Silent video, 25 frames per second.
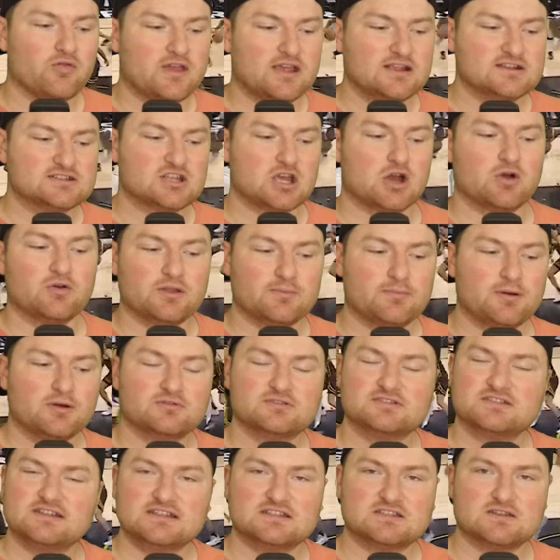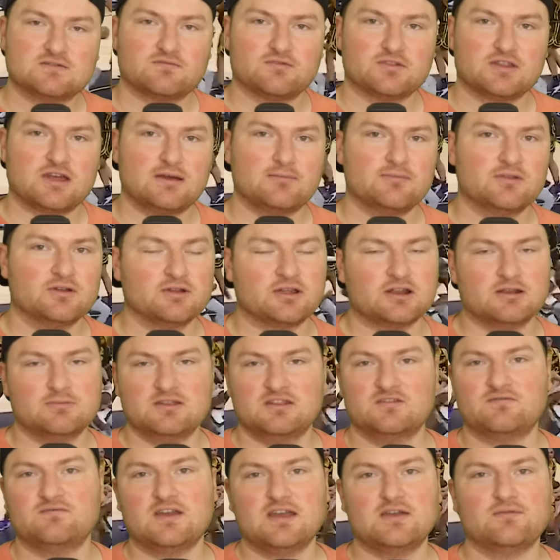things go in the postseason for them. They're going to be
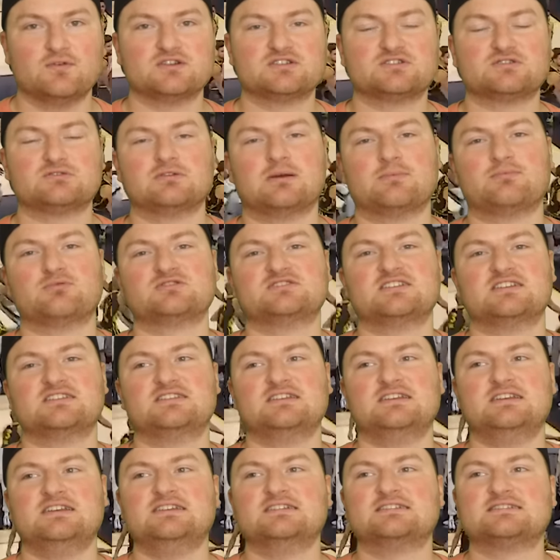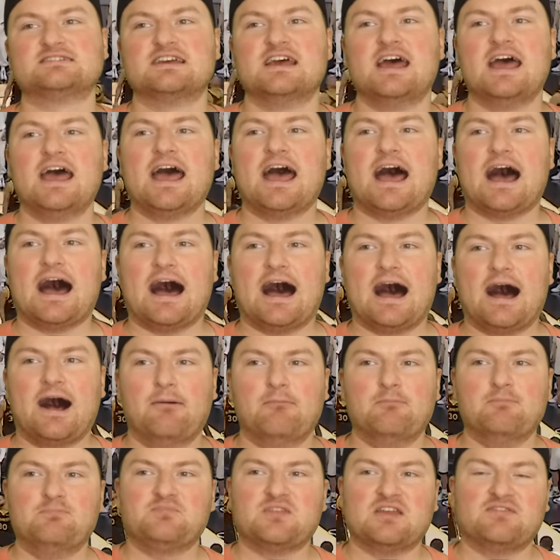the favorites to represent the East.
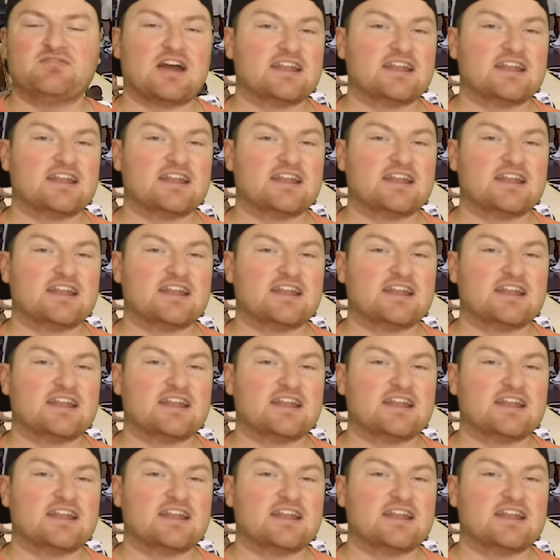If